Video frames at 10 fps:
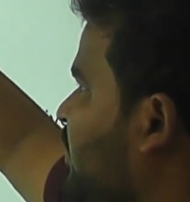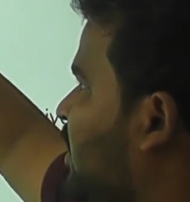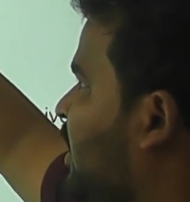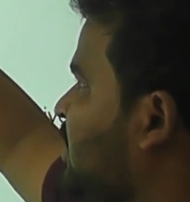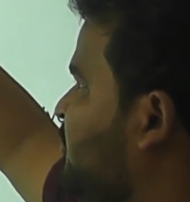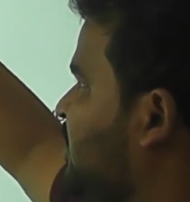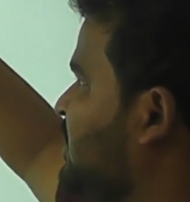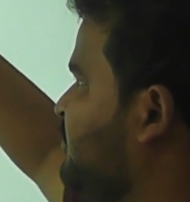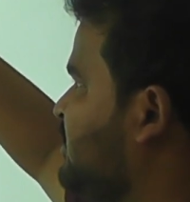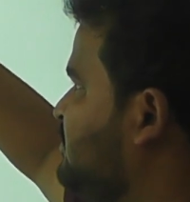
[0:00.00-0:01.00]

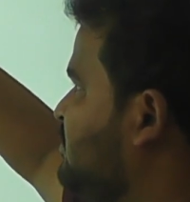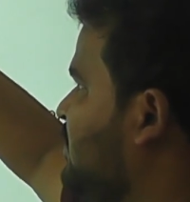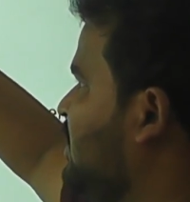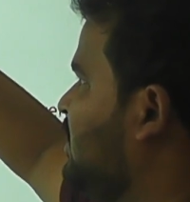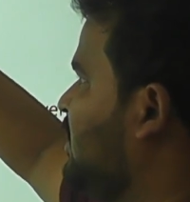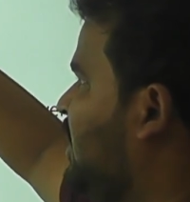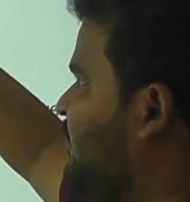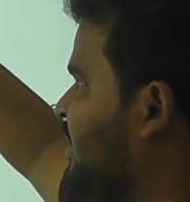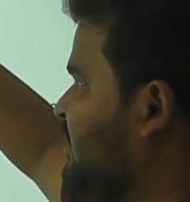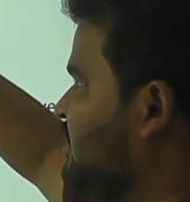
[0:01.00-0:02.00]
alfalfa,
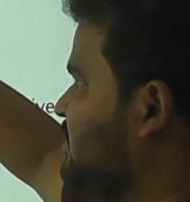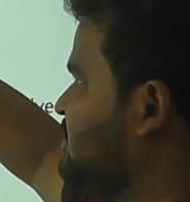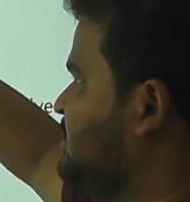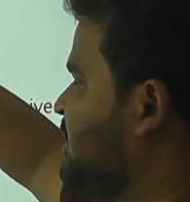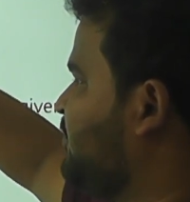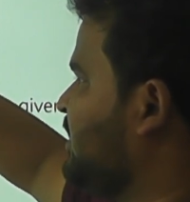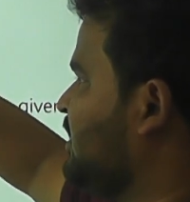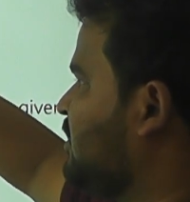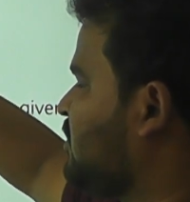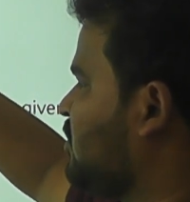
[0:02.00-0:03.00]
amarnath,
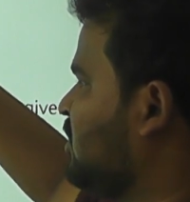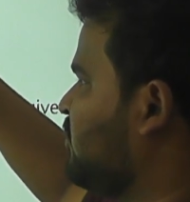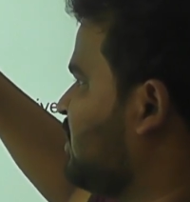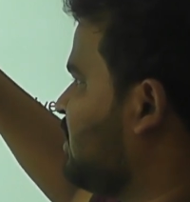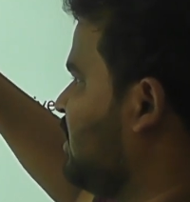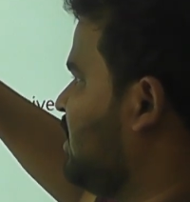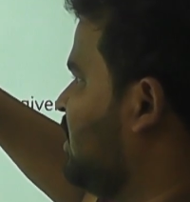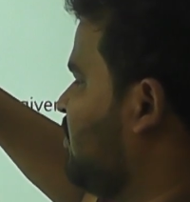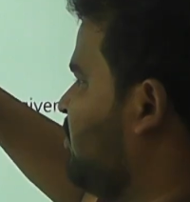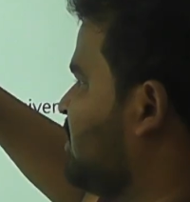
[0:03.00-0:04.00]
chickpea, clover,
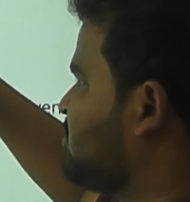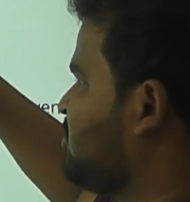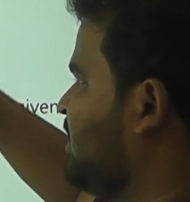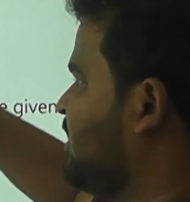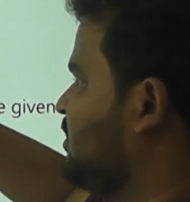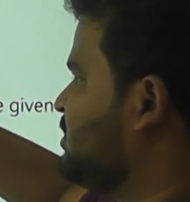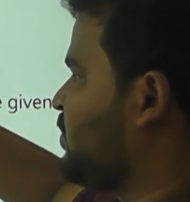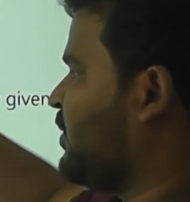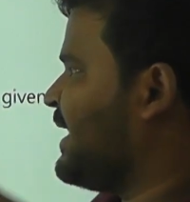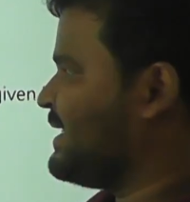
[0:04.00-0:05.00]
porcelain,
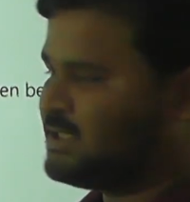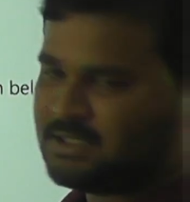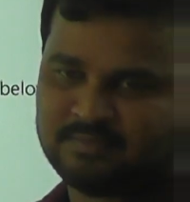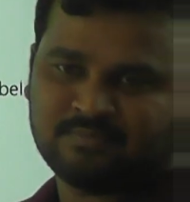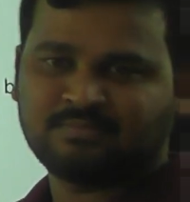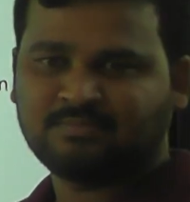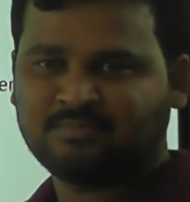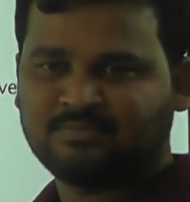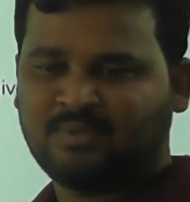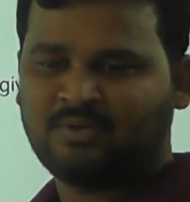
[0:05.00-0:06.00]
spinach.
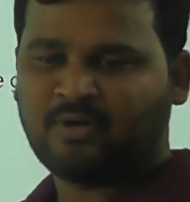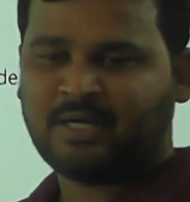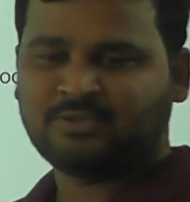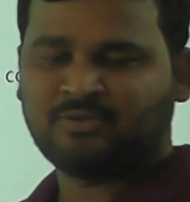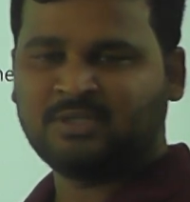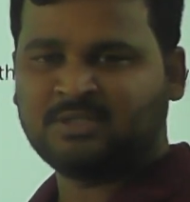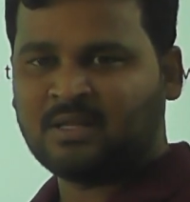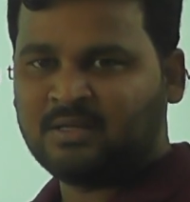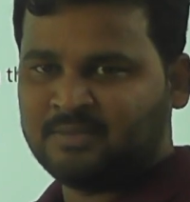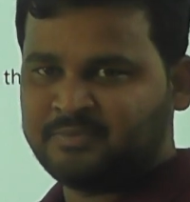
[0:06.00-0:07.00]
Okay, so these are
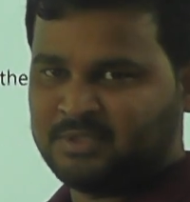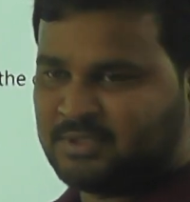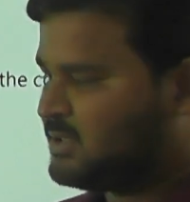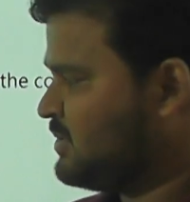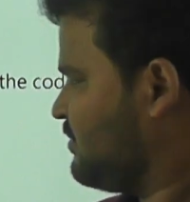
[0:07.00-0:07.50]
the options.